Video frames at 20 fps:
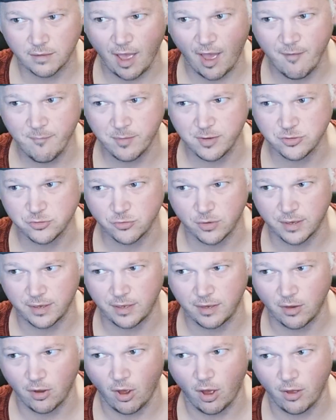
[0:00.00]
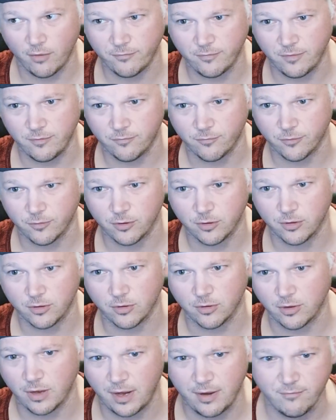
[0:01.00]
I've been drinking coffee
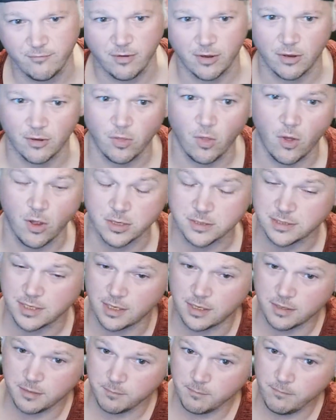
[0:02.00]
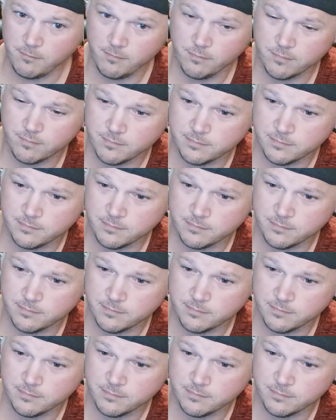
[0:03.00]
for a very long time.